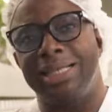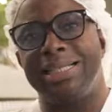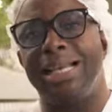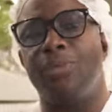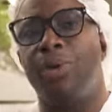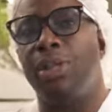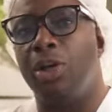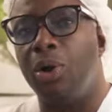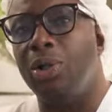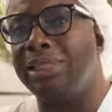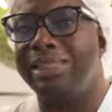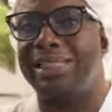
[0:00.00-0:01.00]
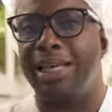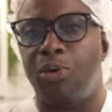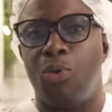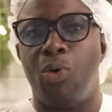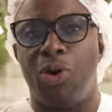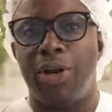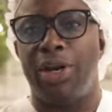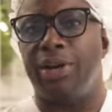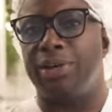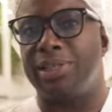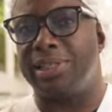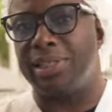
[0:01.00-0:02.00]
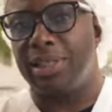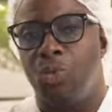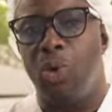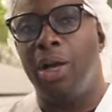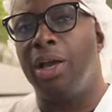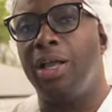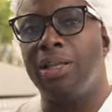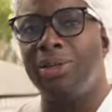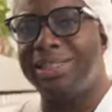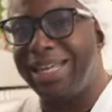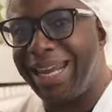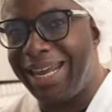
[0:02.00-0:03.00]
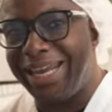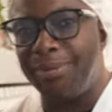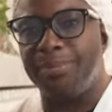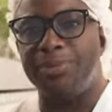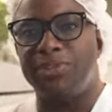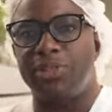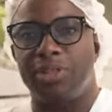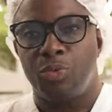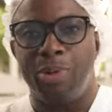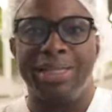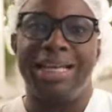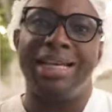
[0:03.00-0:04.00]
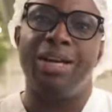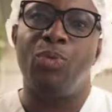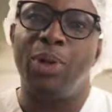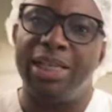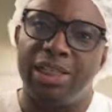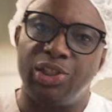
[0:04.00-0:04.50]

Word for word: It's like when the Golden State Warriors won all those games, but they didn't win the